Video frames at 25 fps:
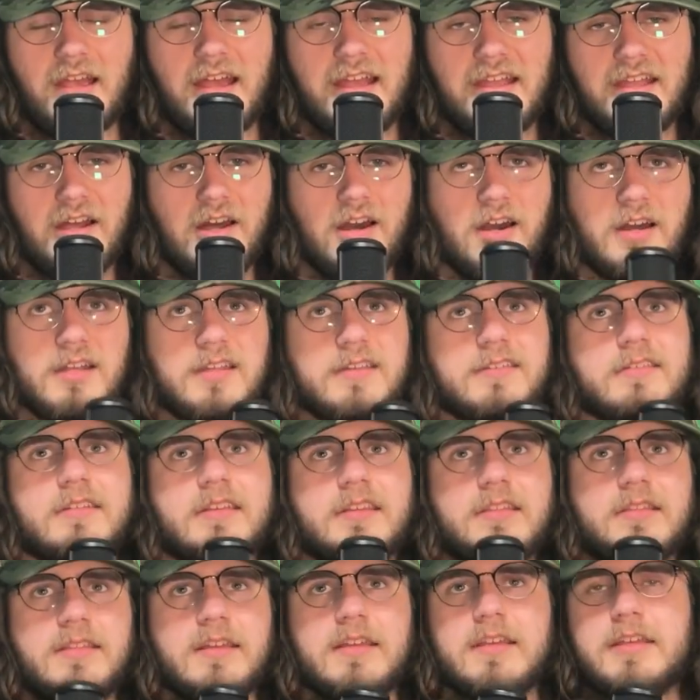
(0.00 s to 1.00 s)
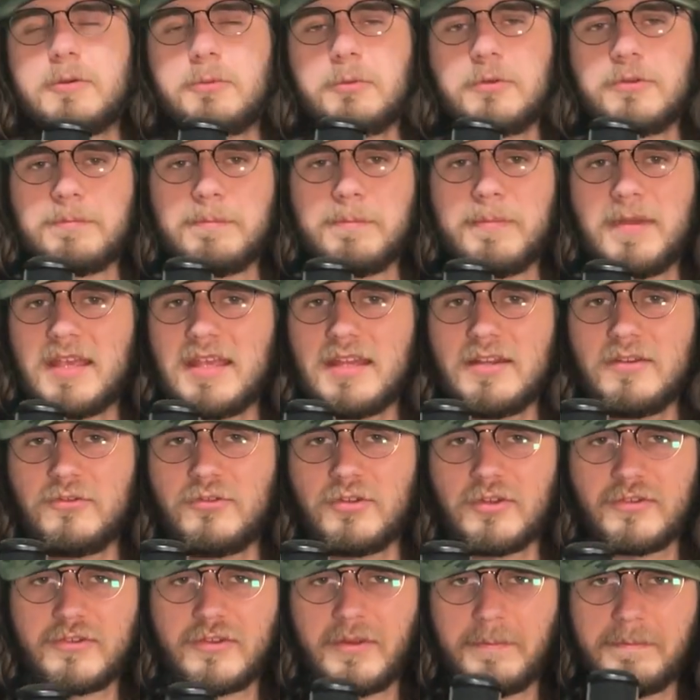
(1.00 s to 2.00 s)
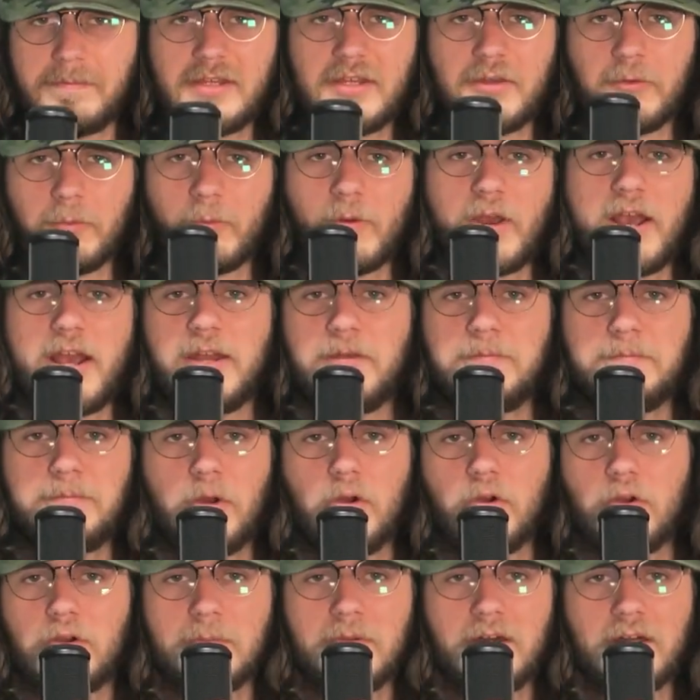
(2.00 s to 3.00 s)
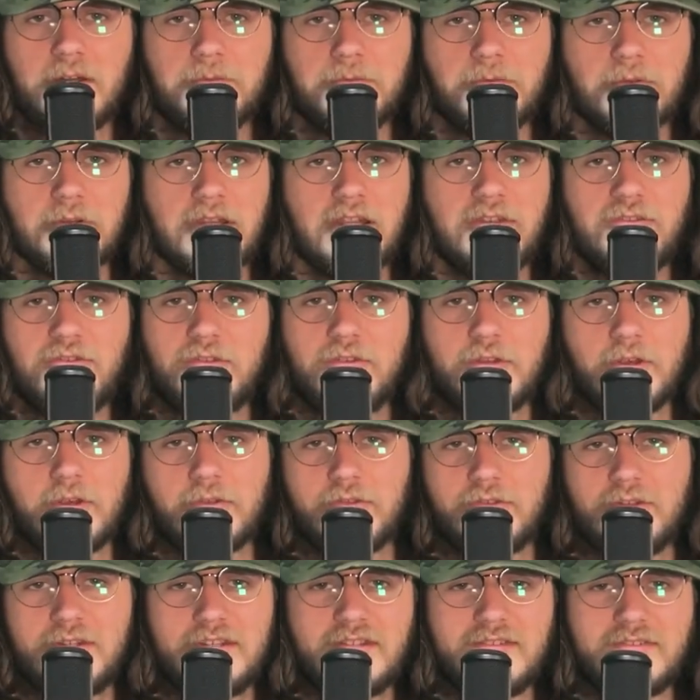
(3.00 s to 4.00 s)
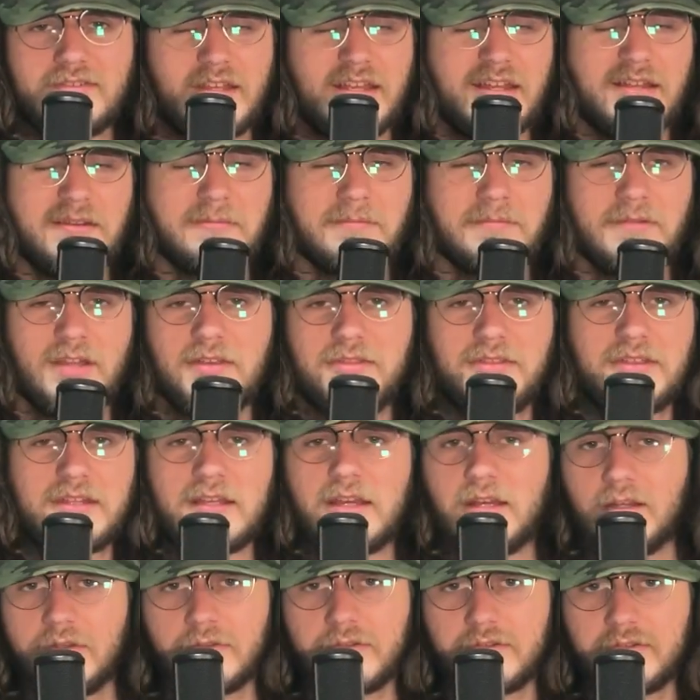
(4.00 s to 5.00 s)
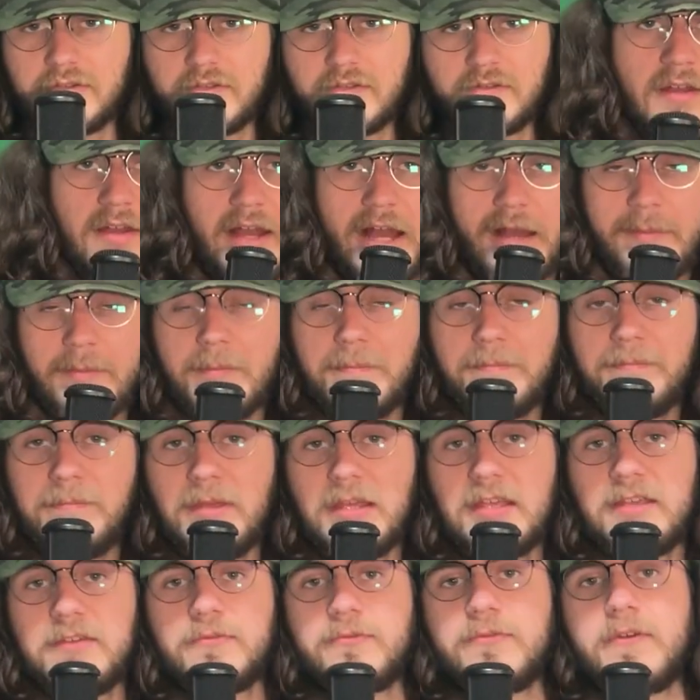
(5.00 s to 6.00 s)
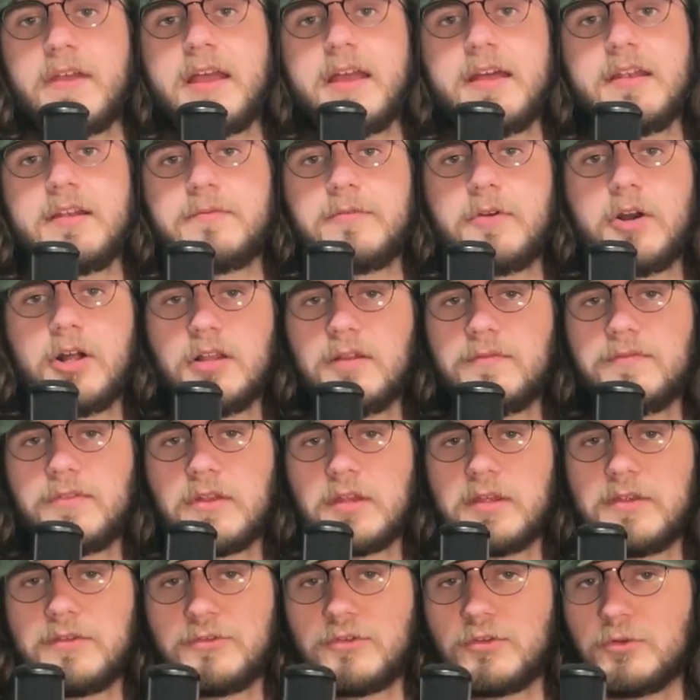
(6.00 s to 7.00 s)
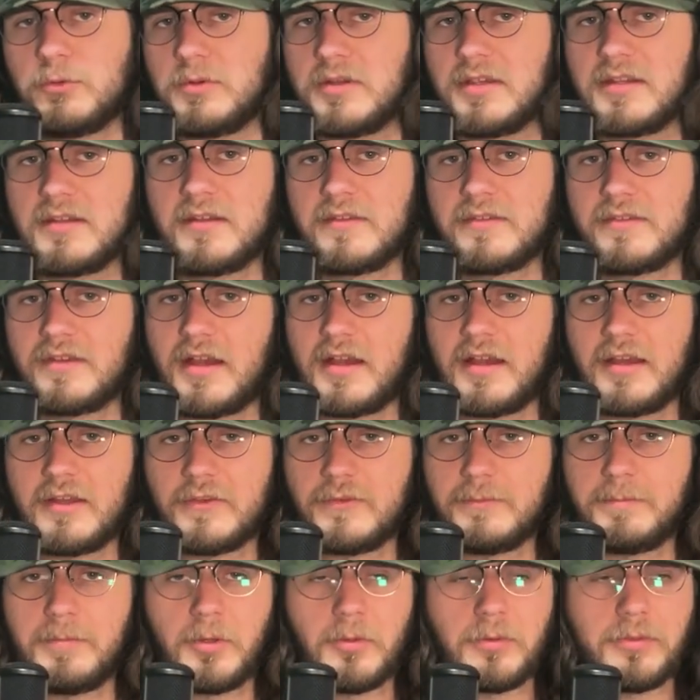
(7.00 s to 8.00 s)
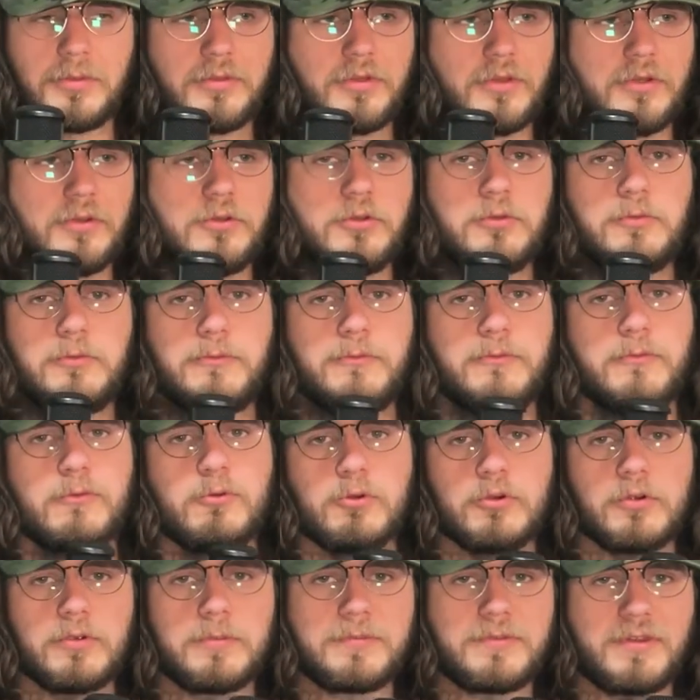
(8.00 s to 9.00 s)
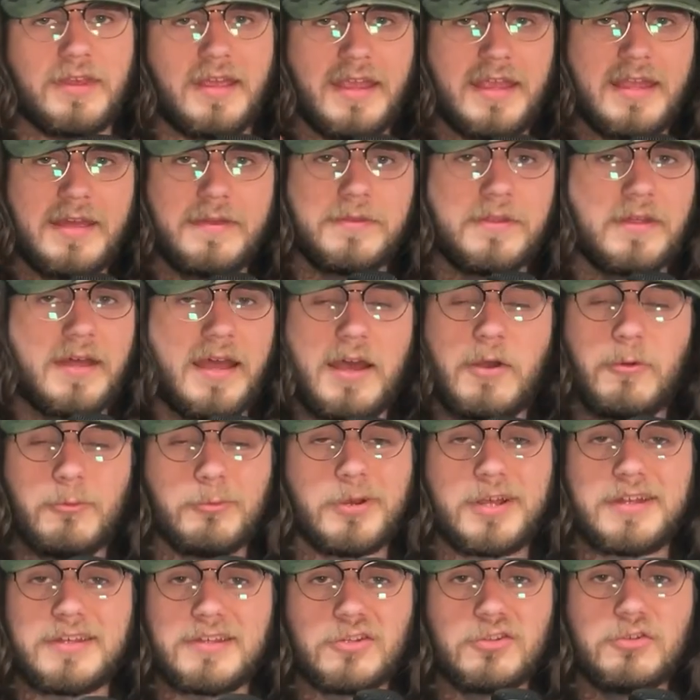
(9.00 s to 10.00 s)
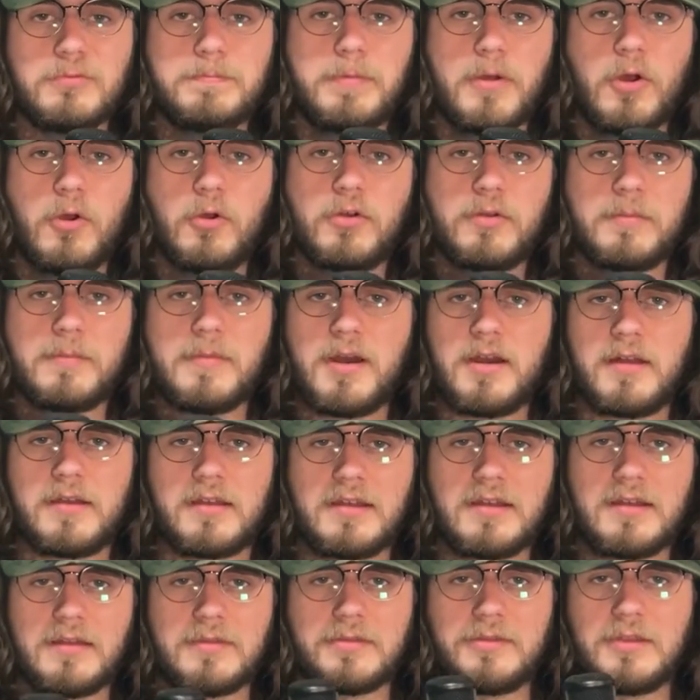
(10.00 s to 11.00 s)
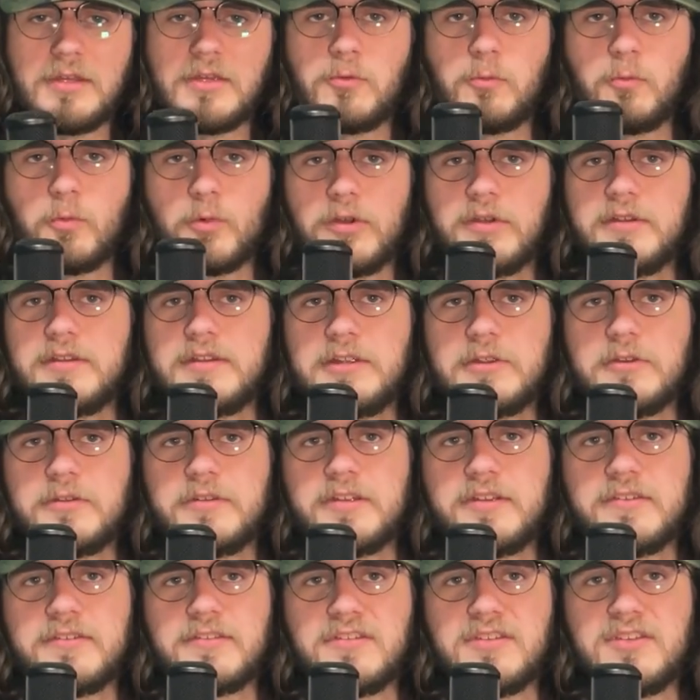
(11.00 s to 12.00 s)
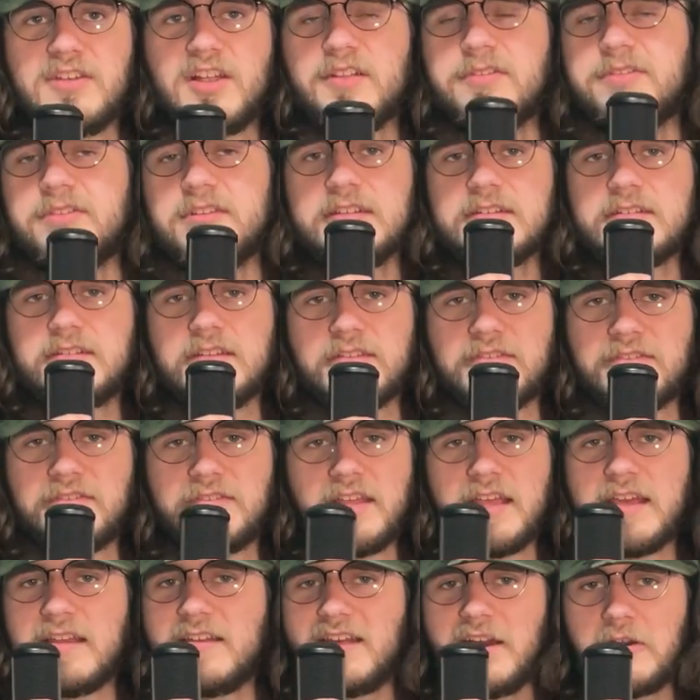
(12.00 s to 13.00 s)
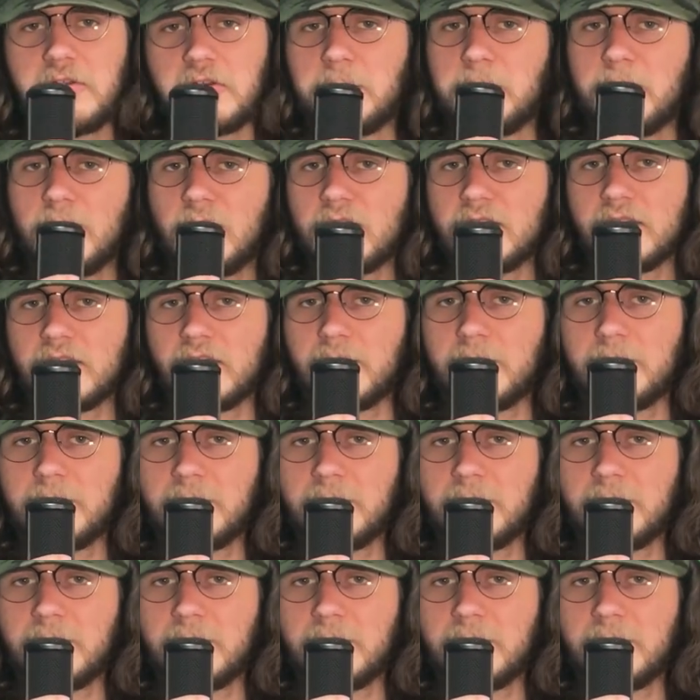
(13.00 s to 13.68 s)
I honestly think it was made just to be a ride Pokemon for Legends Arceus and nothing else. I'm a big fan of all of the Hisuian designs, both the new forms and the outright new Pokemon, and I think Wurdeer does nothing to stand out among them.